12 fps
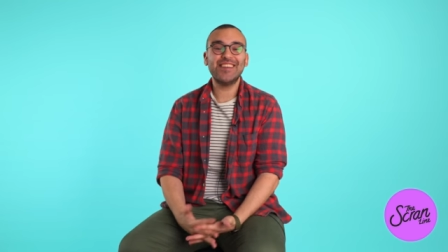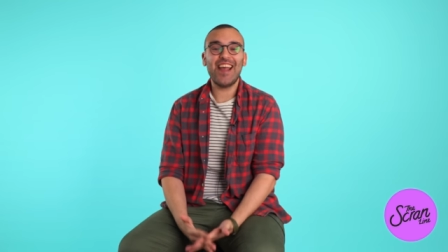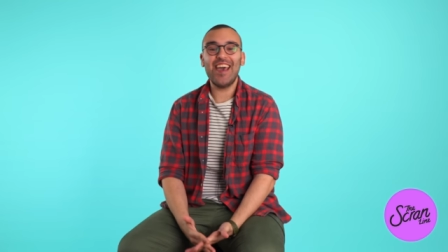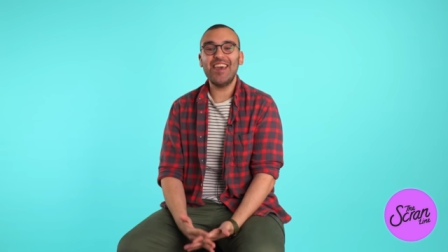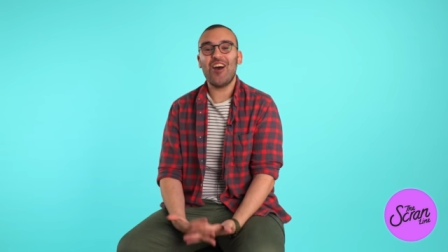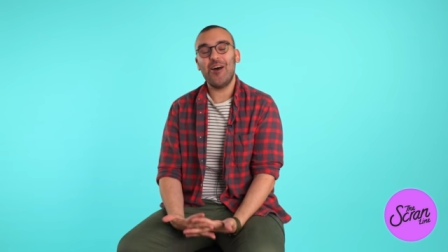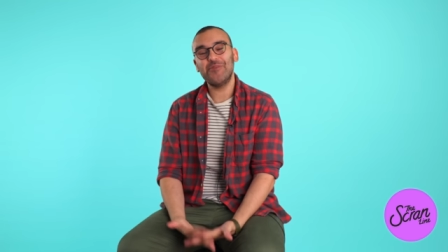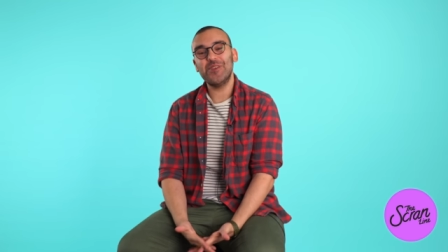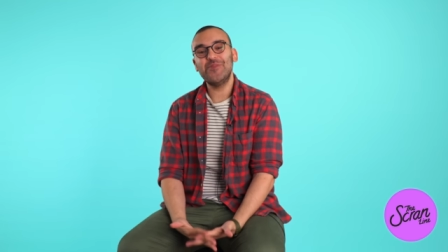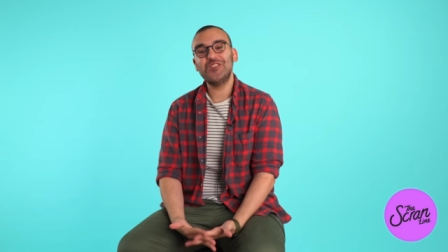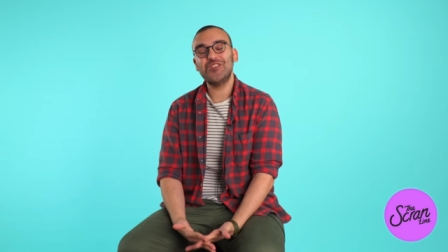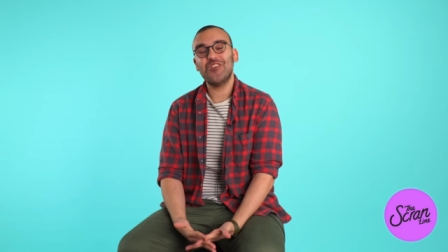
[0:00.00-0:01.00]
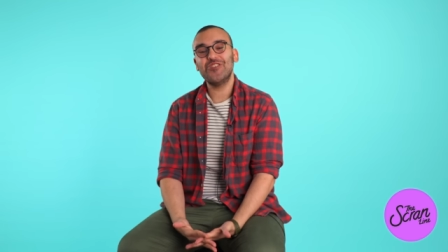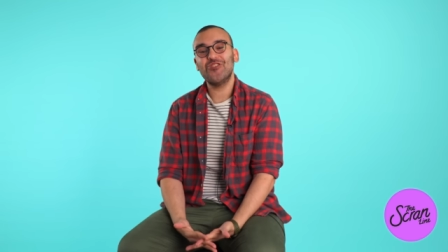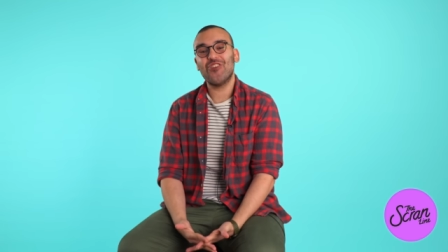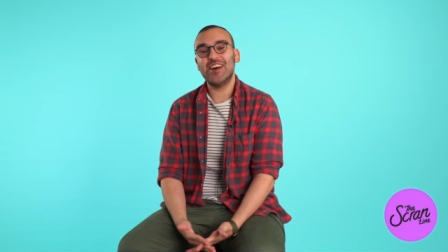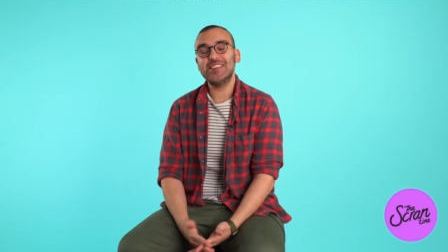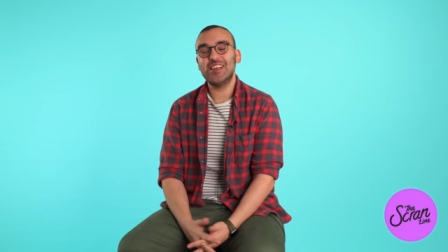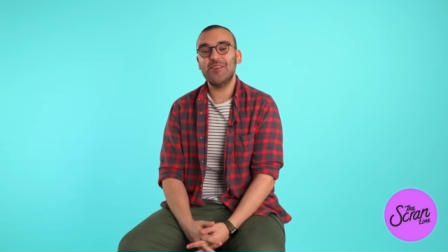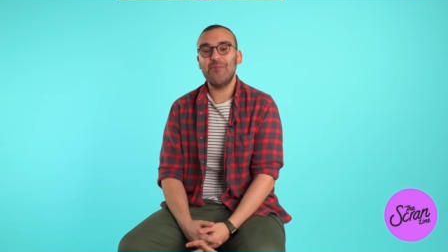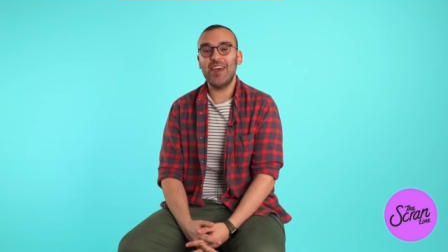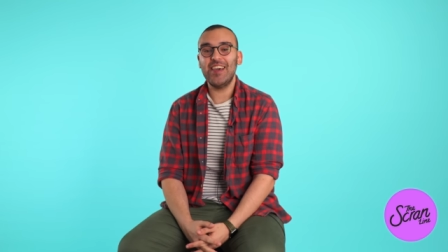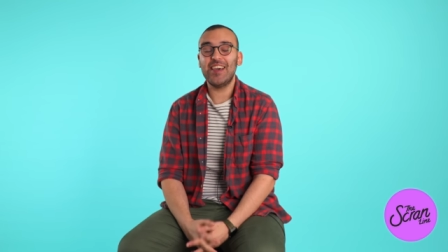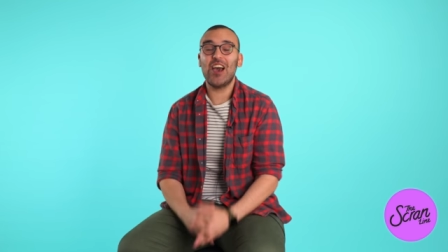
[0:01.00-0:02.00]
today I'm going to be showing you guys how to
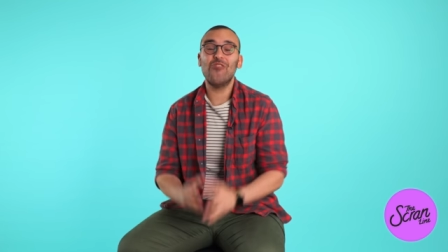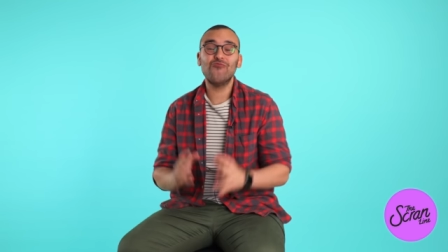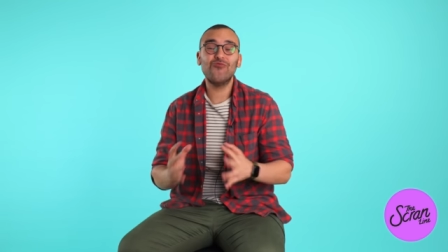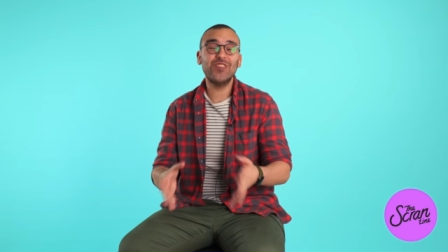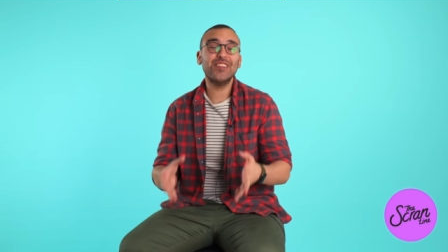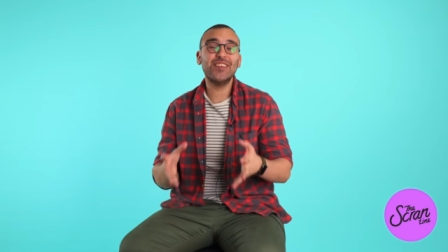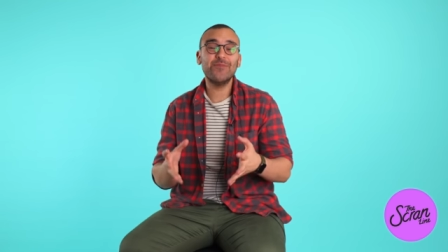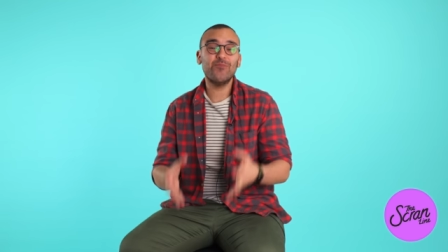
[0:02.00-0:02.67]
make a really